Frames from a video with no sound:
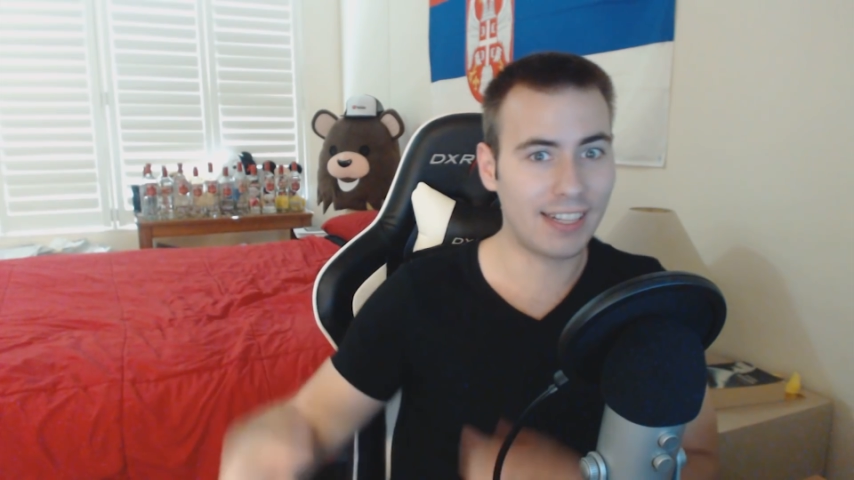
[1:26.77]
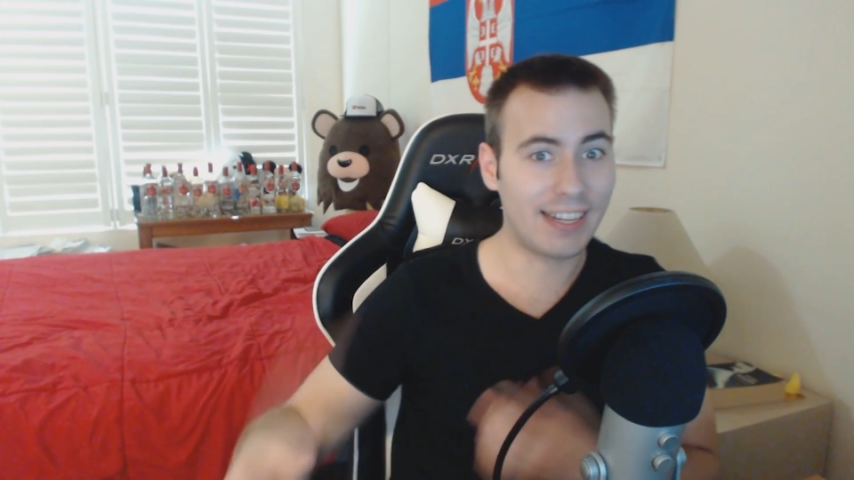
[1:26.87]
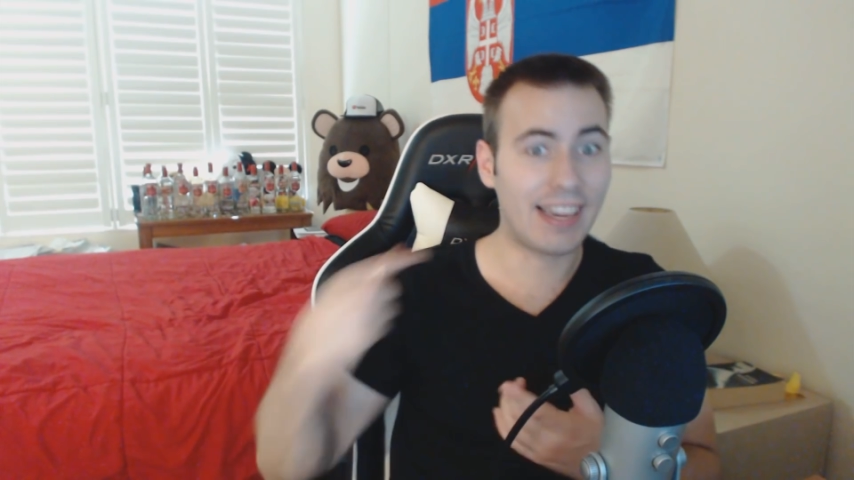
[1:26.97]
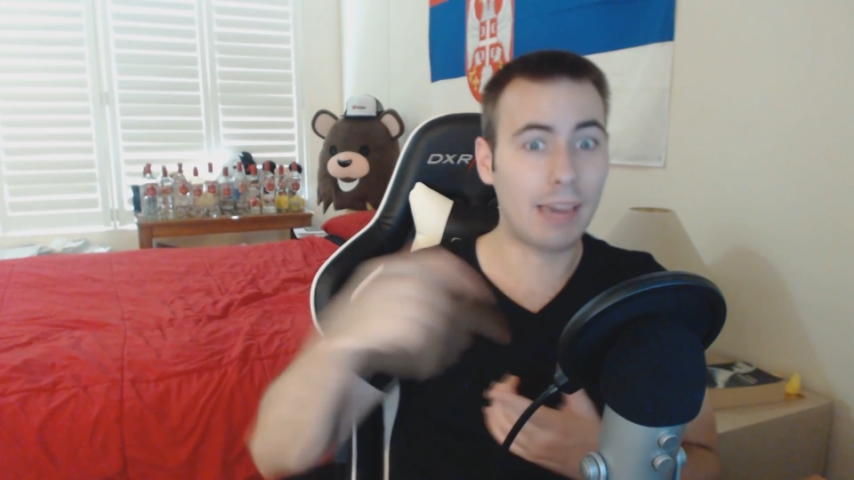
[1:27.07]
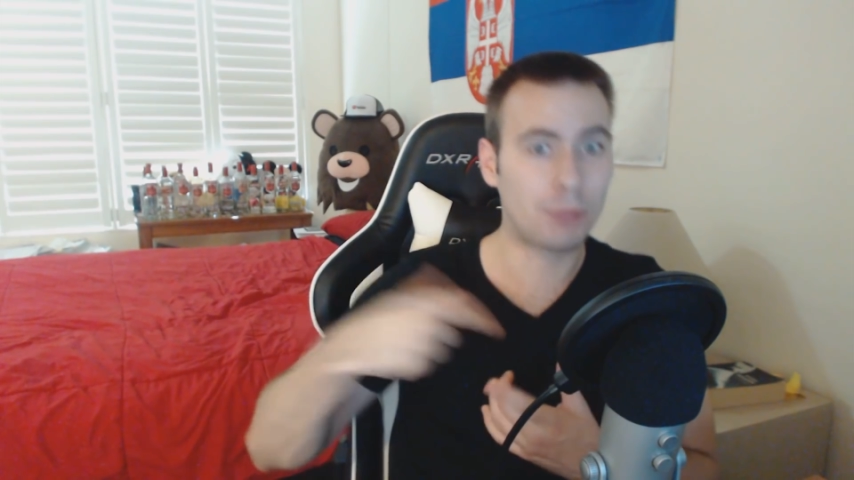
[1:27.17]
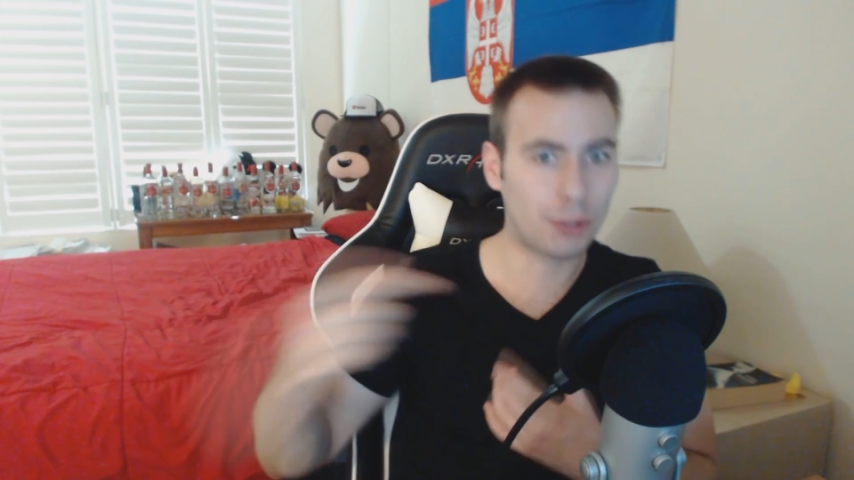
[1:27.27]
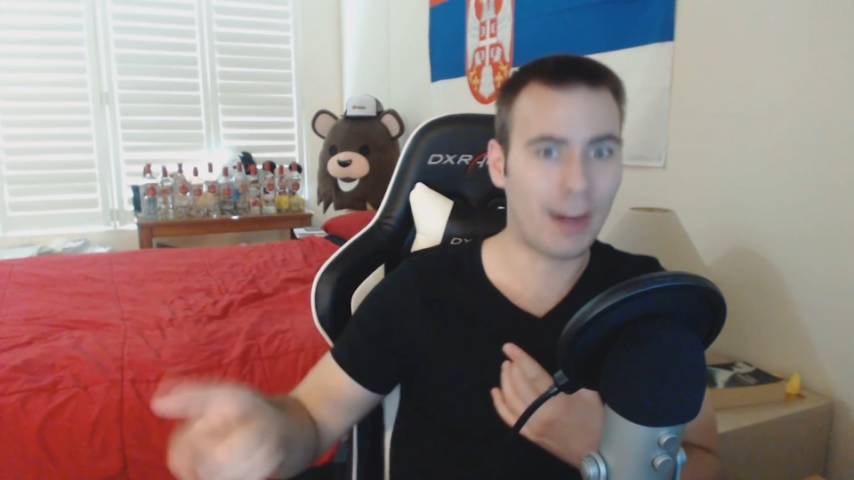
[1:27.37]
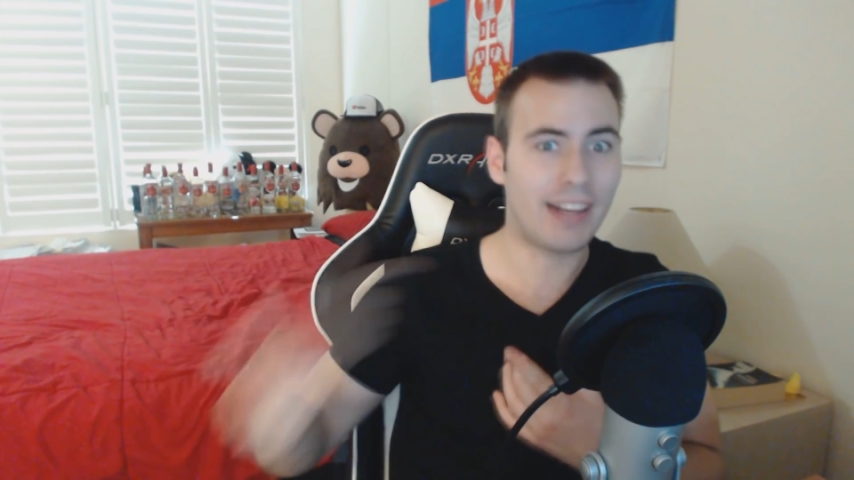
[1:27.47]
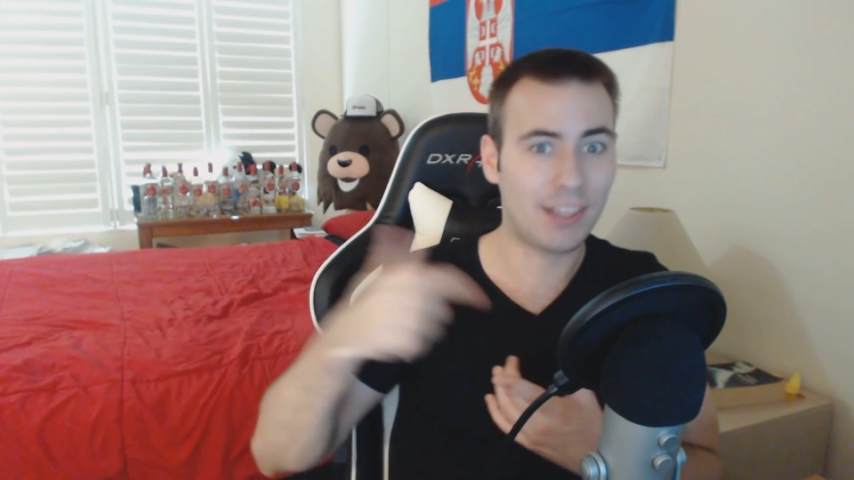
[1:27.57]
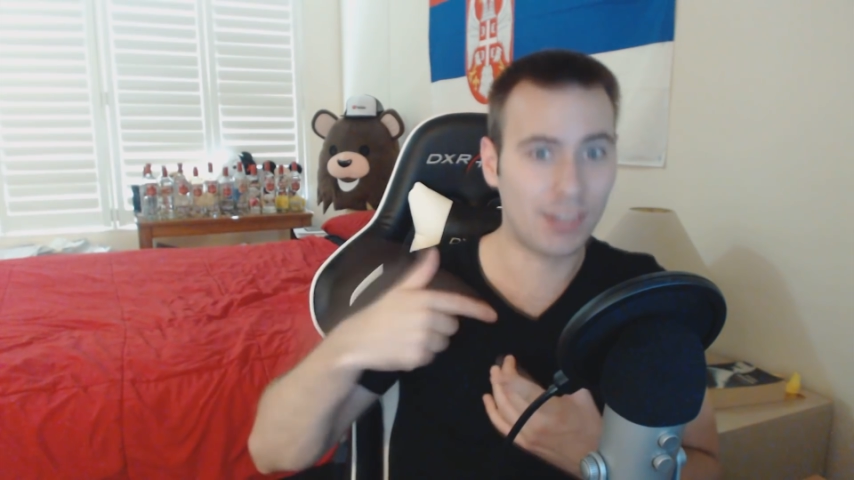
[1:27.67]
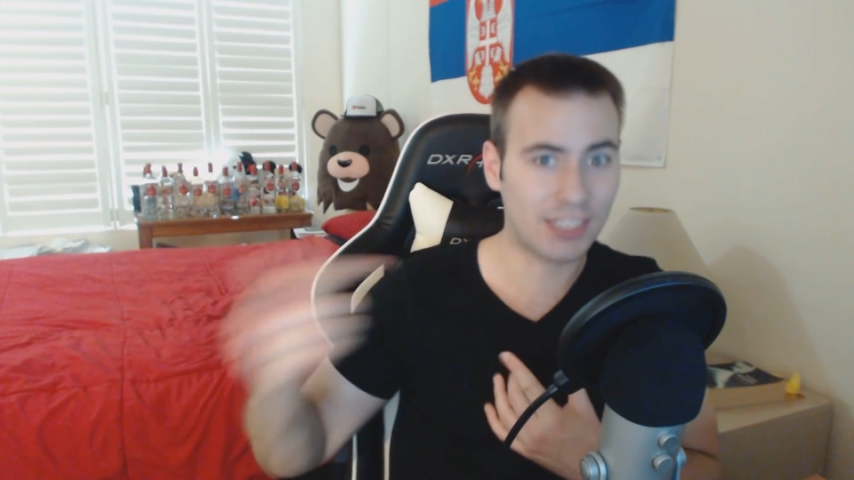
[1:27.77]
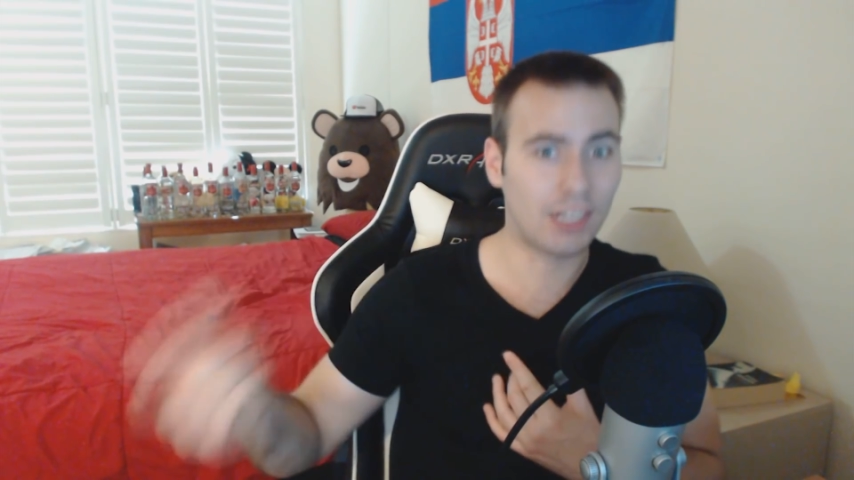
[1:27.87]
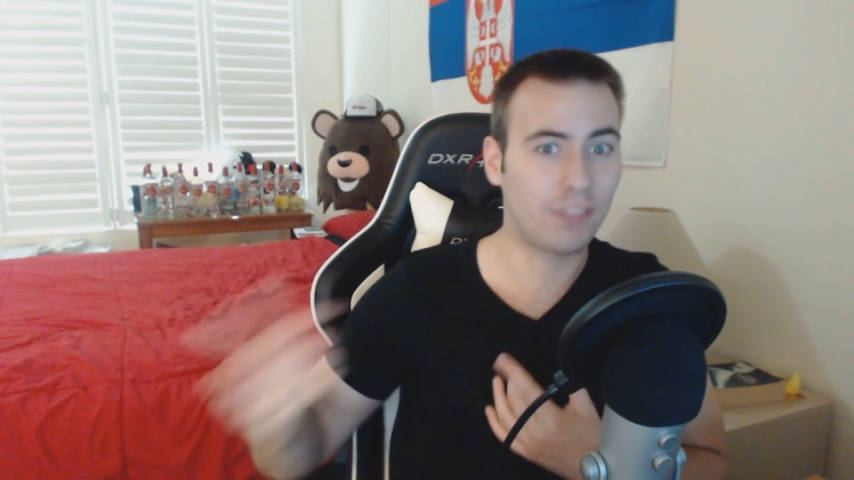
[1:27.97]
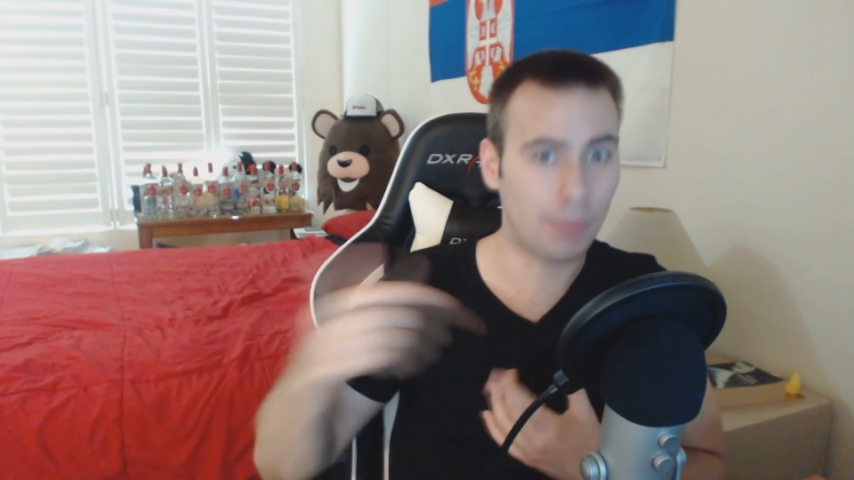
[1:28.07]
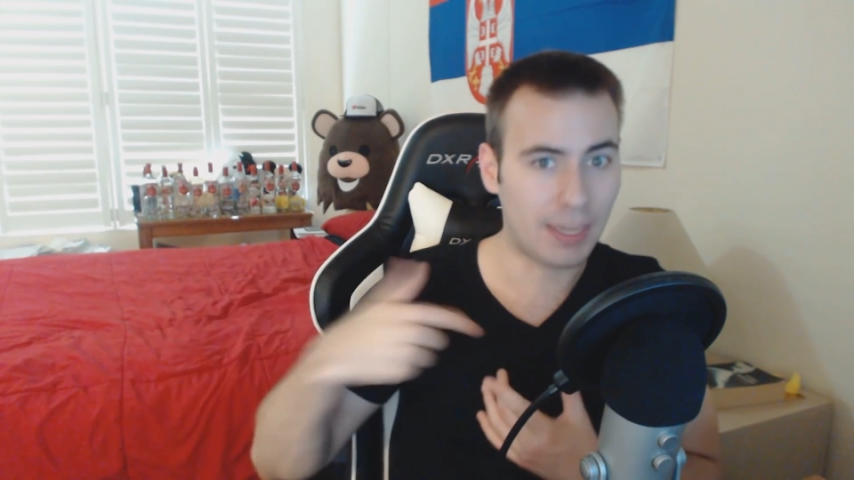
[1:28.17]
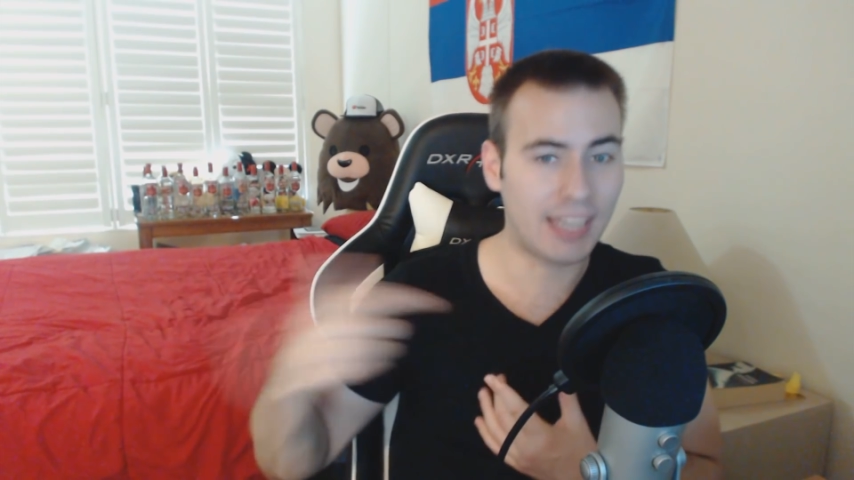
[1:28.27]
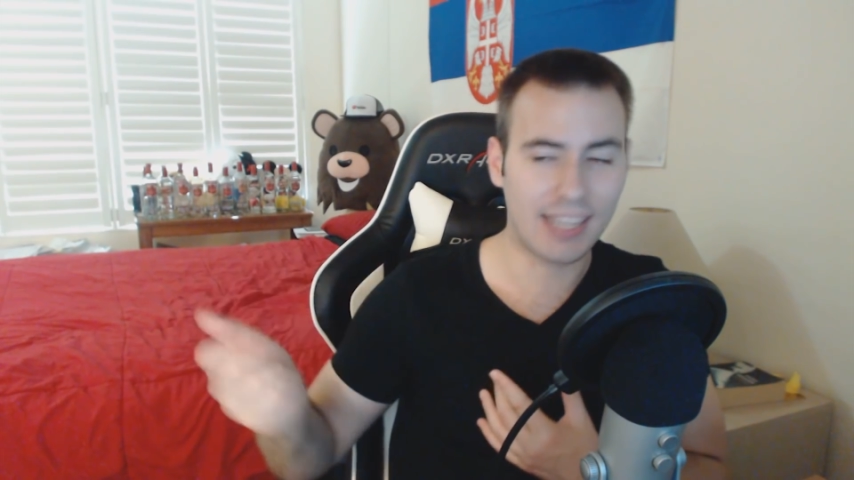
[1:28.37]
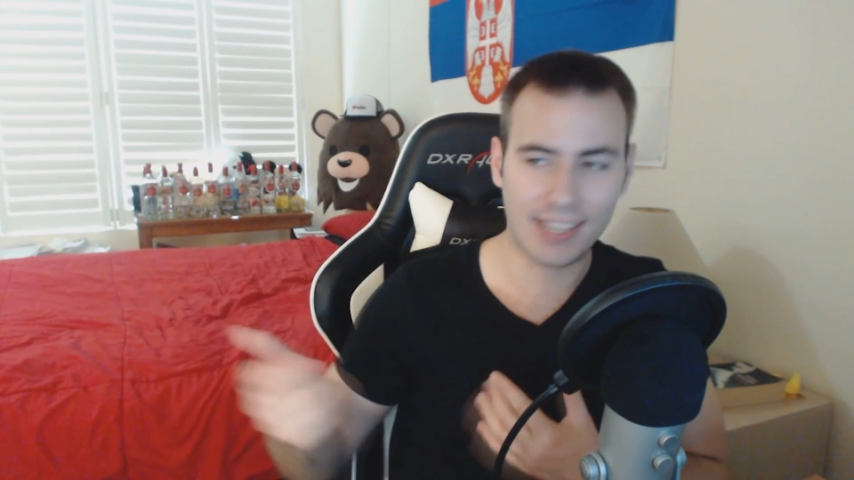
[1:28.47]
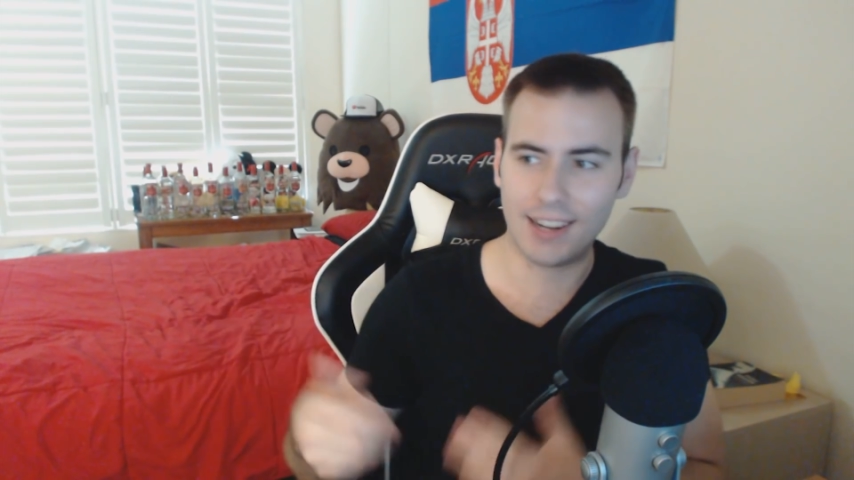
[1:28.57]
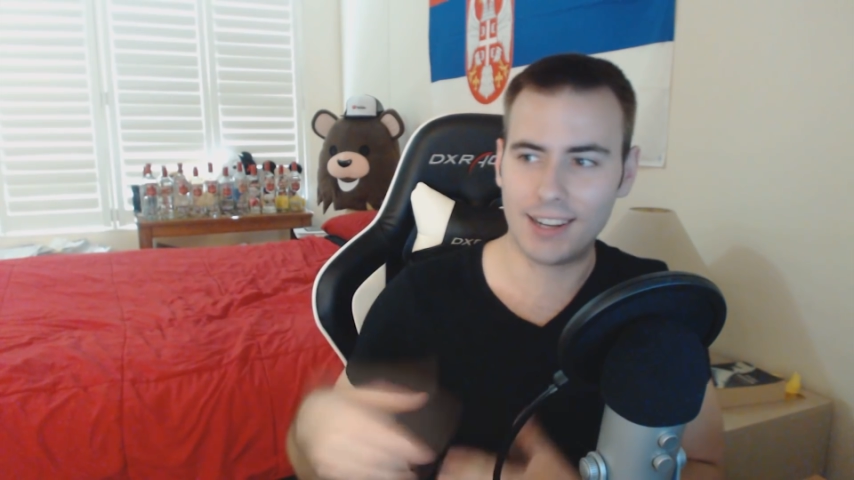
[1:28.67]
and you keep trading yourself the
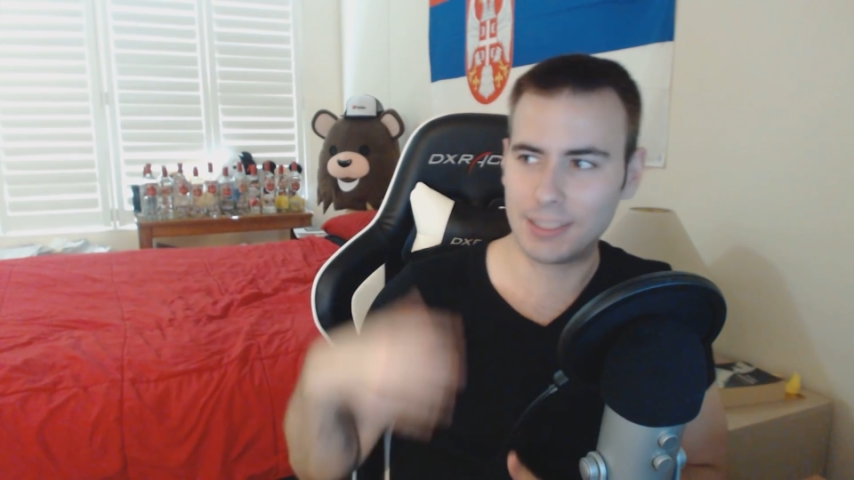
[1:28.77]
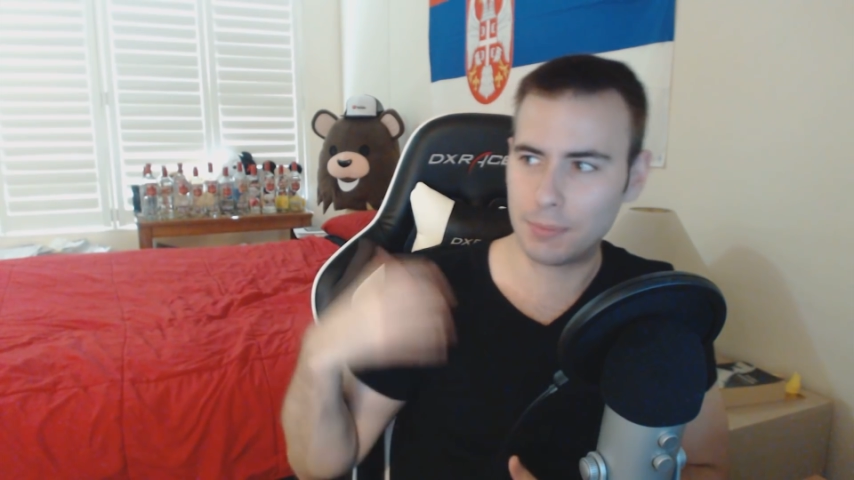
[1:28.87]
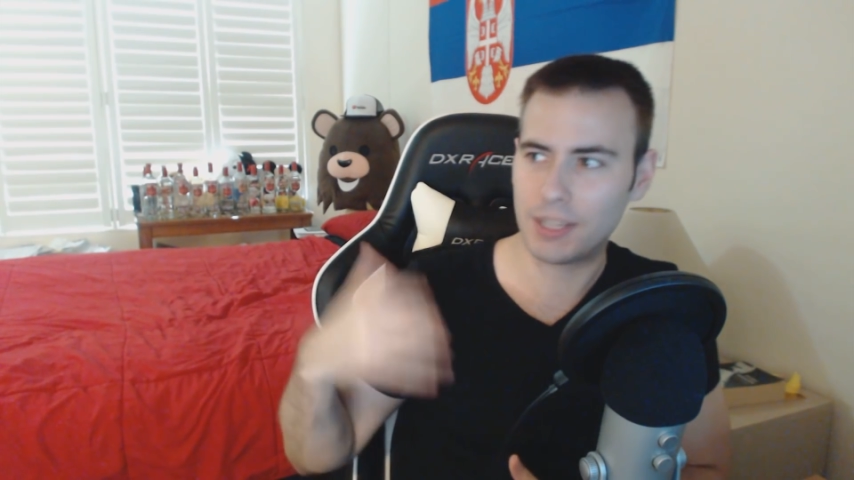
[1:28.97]
beginning cards